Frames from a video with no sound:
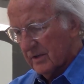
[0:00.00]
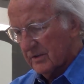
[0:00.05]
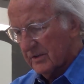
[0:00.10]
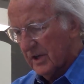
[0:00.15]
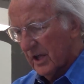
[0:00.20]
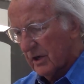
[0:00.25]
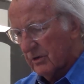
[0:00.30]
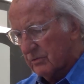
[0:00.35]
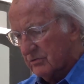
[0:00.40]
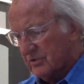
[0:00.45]

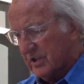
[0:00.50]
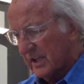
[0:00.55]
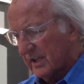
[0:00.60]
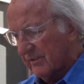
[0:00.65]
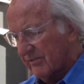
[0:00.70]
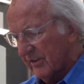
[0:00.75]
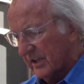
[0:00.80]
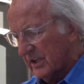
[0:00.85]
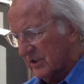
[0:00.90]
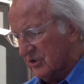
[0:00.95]
no
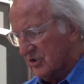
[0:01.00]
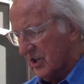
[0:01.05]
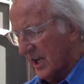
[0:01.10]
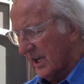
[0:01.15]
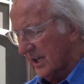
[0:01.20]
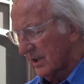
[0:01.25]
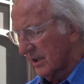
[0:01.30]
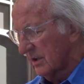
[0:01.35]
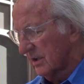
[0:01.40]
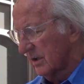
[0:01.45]
TV
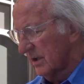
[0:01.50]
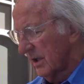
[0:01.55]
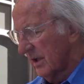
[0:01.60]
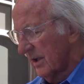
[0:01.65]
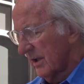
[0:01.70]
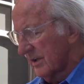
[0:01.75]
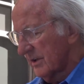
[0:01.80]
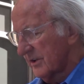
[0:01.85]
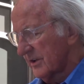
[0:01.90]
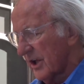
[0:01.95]
channel,
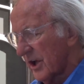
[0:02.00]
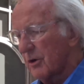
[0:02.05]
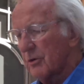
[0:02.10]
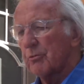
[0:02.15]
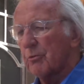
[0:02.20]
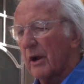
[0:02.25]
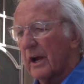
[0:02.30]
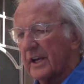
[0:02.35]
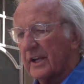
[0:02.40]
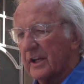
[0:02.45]

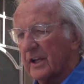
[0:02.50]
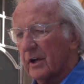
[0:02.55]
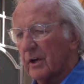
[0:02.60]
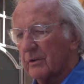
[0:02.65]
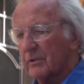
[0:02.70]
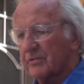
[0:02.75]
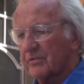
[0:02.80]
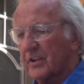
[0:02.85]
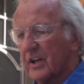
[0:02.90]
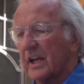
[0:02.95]
no
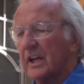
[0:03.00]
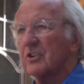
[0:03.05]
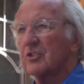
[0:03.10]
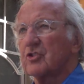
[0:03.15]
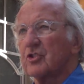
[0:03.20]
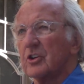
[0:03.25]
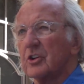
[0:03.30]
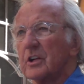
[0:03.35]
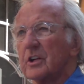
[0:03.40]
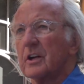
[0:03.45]
radio
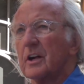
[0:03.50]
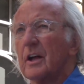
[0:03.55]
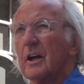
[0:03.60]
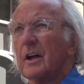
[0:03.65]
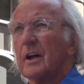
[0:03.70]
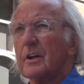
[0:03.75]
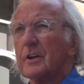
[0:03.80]
station,